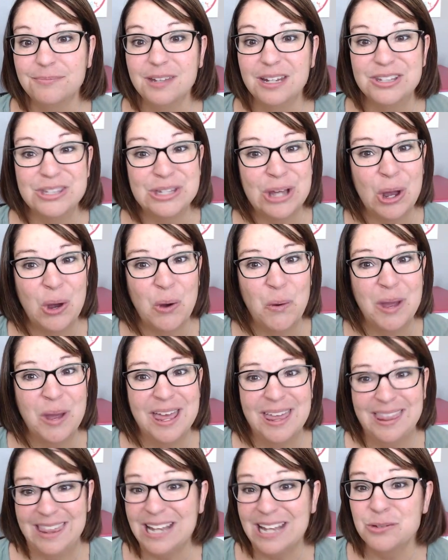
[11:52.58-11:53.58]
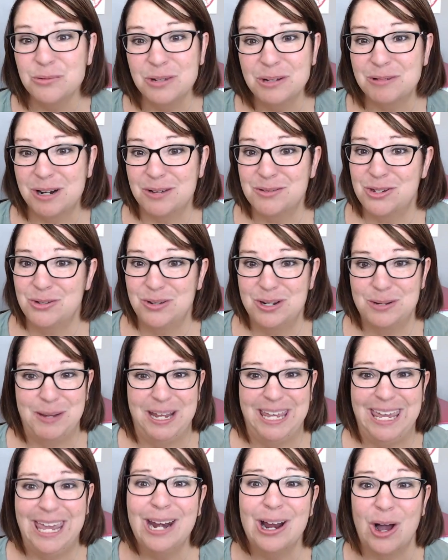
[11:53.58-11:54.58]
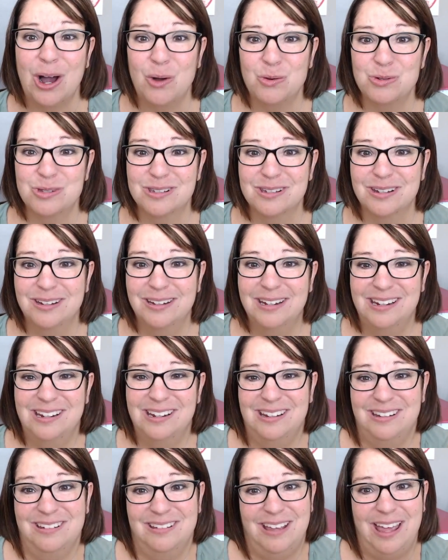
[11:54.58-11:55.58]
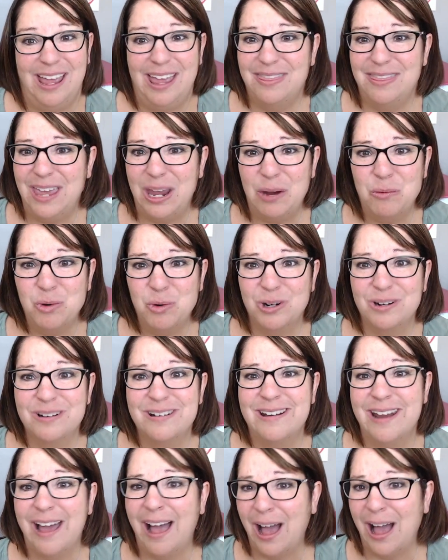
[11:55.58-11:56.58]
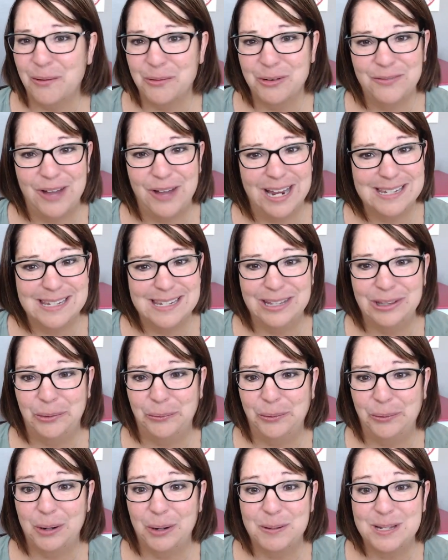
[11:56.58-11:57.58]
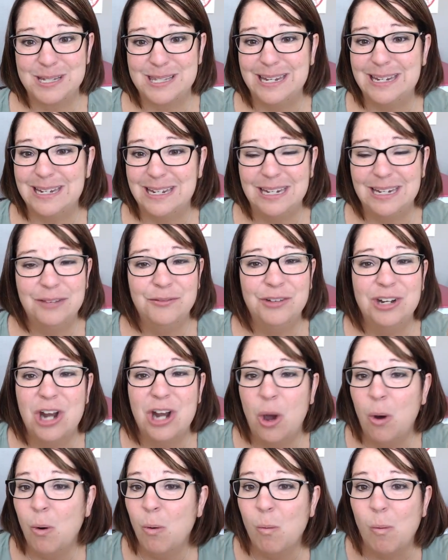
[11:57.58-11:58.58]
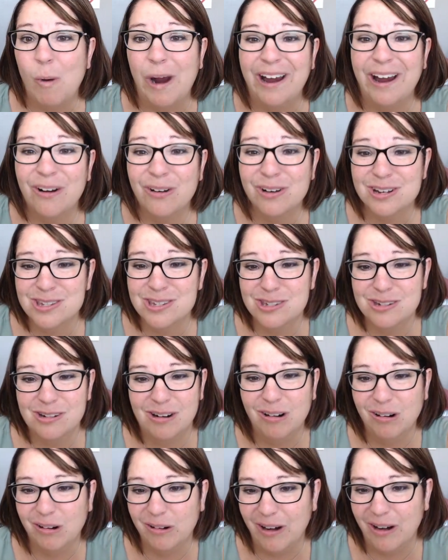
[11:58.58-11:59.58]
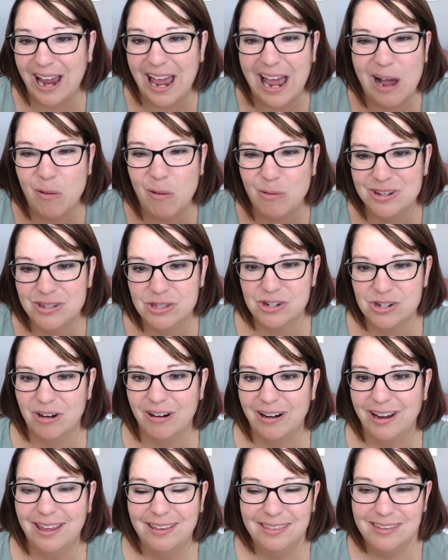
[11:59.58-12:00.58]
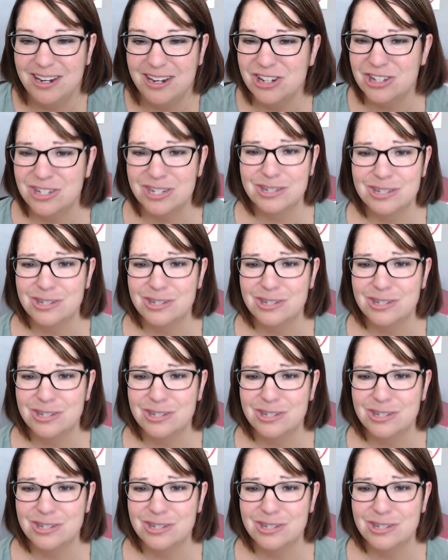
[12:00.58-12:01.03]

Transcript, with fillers: So that's really what I was doing to my kiddos. They were not revising their work because they didn't even know where to start or how to start it. And they just